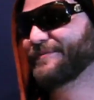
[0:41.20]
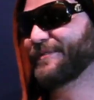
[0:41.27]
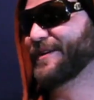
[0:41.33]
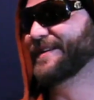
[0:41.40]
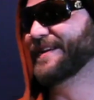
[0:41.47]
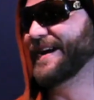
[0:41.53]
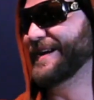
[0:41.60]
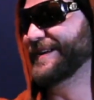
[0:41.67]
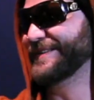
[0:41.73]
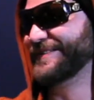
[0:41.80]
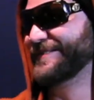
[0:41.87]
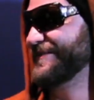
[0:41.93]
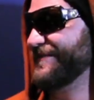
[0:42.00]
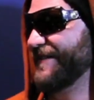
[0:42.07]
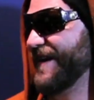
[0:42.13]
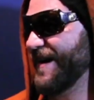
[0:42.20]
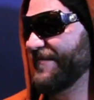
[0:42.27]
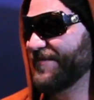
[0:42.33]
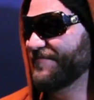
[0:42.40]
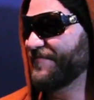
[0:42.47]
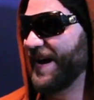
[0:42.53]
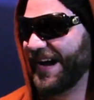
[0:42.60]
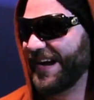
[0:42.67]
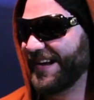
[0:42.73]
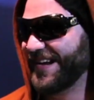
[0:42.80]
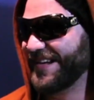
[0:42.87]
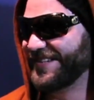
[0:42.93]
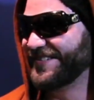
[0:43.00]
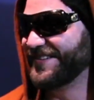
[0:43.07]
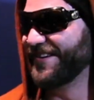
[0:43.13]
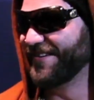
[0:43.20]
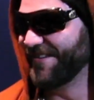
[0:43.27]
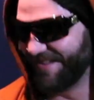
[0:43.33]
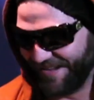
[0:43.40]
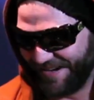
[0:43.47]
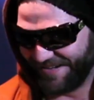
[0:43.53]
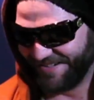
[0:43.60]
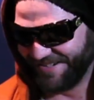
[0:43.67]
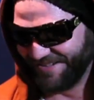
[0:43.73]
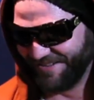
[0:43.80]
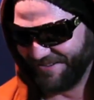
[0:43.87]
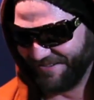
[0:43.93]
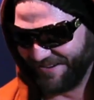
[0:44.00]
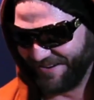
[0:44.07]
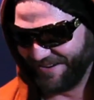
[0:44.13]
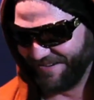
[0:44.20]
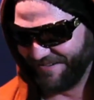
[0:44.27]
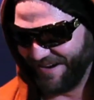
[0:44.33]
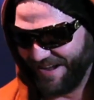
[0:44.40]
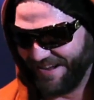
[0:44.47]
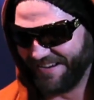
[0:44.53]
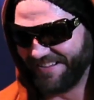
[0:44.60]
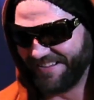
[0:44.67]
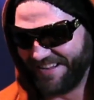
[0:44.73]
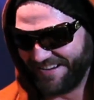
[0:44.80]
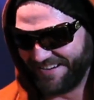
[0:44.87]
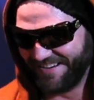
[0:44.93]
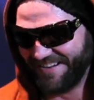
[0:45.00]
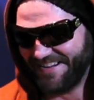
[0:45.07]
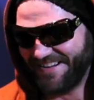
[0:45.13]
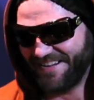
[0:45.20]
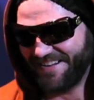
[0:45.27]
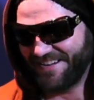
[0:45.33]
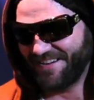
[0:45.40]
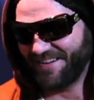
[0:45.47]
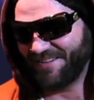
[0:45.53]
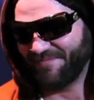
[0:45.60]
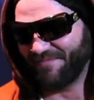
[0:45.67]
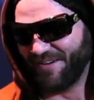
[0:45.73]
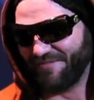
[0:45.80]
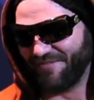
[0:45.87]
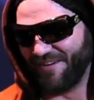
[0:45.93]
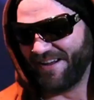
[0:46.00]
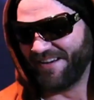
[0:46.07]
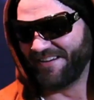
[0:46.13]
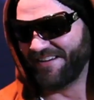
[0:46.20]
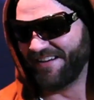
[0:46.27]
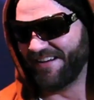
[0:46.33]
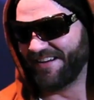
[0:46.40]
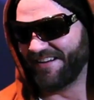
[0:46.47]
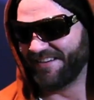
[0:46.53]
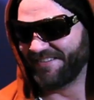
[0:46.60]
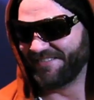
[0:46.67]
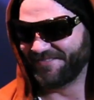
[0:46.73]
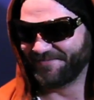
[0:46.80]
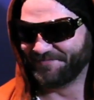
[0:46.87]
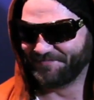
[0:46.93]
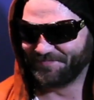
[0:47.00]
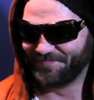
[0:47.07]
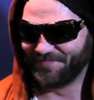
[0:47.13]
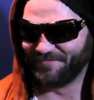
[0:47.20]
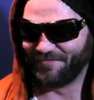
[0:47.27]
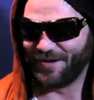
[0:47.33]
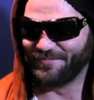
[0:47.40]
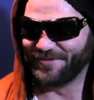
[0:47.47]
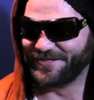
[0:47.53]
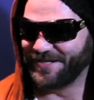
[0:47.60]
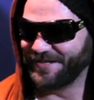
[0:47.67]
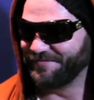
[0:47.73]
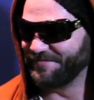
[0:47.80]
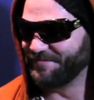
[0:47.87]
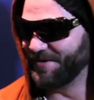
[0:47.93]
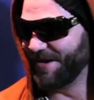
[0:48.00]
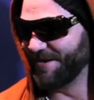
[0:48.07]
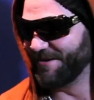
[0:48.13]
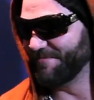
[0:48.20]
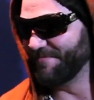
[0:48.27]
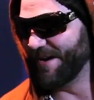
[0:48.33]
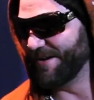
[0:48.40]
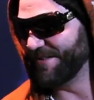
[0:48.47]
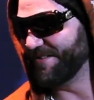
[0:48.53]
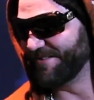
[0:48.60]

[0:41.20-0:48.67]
one day I just grabbed the mic and I started like just dorking around, and then my friend Rubbishy from Guttermouth,